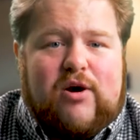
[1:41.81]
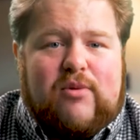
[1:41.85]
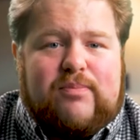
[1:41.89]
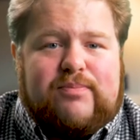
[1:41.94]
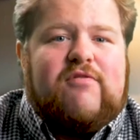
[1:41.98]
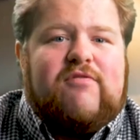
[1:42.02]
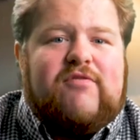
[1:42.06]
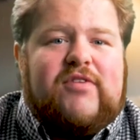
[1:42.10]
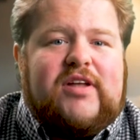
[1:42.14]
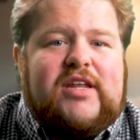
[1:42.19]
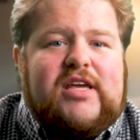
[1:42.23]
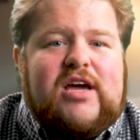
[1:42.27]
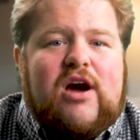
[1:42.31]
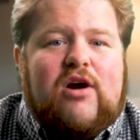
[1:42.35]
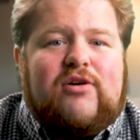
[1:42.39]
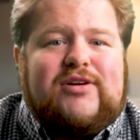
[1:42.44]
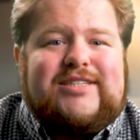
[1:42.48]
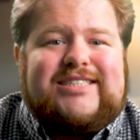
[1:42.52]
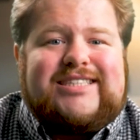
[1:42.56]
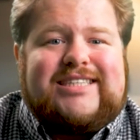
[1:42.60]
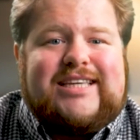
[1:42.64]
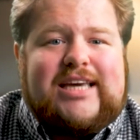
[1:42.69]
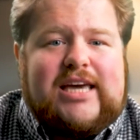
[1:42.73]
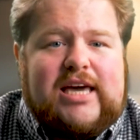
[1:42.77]
Video is
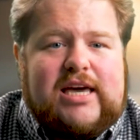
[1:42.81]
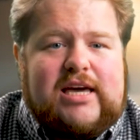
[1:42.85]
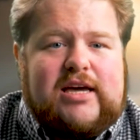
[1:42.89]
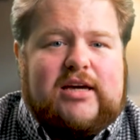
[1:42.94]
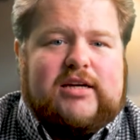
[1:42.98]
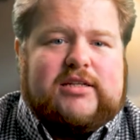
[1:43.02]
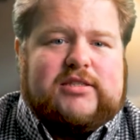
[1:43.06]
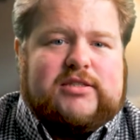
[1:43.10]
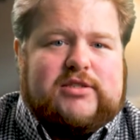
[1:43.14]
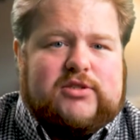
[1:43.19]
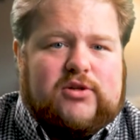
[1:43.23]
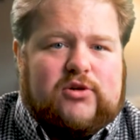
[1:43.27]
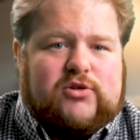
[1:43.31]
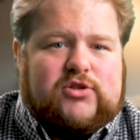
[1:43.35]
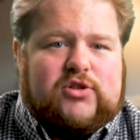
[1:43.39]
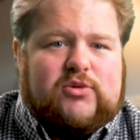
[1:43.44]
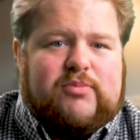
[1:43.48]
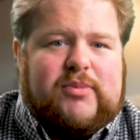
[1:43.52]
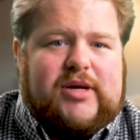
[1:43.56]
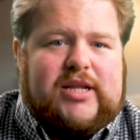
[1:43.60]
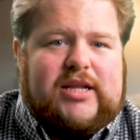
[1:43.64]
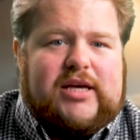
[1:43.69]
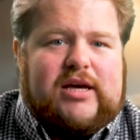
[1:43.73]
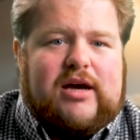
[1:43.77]
king in social
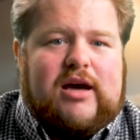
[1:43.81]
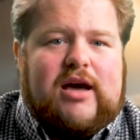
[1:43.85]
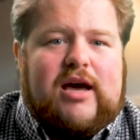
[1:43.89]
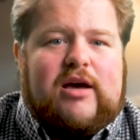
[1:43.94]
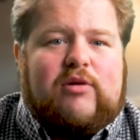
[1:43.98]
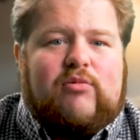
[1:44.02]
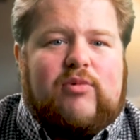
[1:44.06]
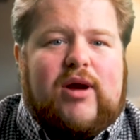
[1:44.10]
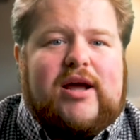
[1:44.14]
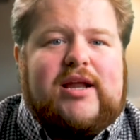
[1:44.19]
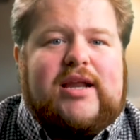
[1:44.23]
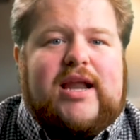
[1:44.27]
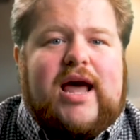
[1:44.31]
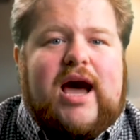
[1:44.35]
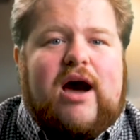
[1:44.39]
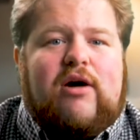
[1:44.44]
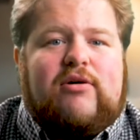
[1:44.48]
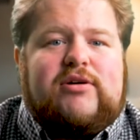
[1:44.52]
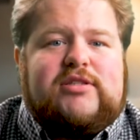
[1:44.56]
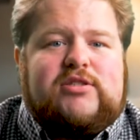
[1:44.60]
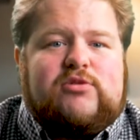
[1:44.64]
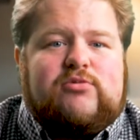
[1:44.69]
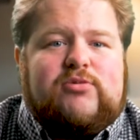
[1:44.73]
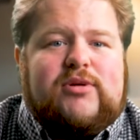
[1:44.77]
media, and right now
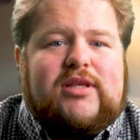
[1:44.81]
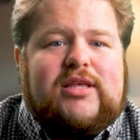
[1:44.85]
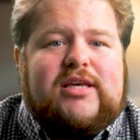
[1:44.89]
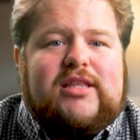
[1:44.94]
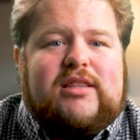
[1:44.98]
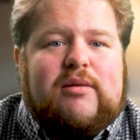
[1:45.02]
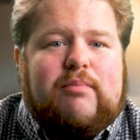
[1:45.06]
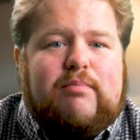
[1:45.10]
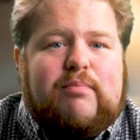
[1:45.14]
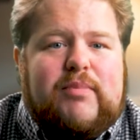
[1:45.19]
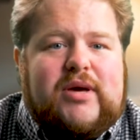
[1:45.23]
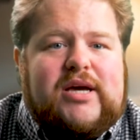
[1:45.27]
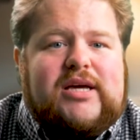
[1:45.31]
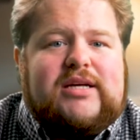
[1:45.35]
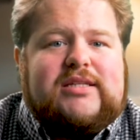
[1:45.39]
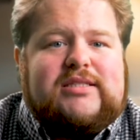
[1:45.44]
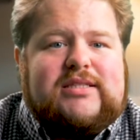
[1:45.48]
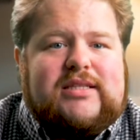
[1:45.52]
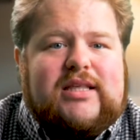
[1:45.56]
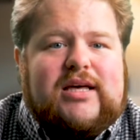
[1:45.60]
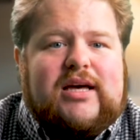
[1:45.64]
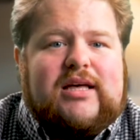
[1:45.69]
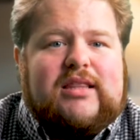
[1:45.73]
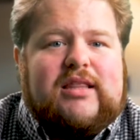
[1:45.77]
it's really the biggest
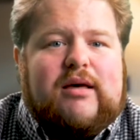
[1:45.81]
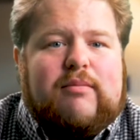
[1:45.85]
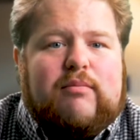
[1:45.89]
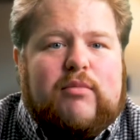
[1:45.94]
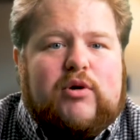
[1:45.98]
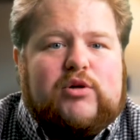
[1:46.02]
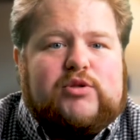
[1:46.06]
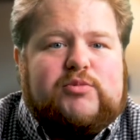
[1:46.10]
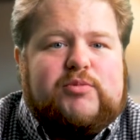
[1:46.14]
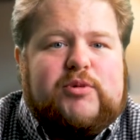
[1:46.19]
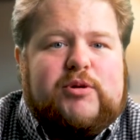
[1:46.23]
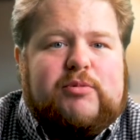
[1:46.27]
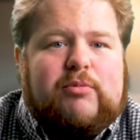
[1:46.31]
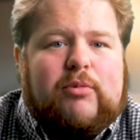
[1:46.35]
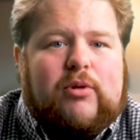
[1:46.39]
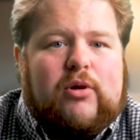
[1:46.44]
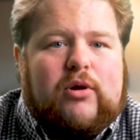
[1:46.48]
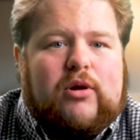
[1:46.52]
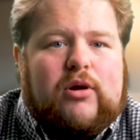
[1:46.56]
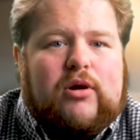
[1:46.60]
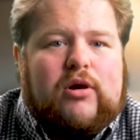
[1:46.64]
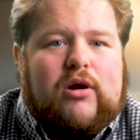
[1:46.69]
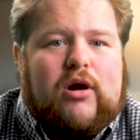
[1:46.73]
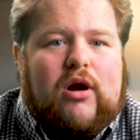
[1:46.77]
thing that most people
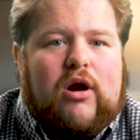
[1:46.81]
are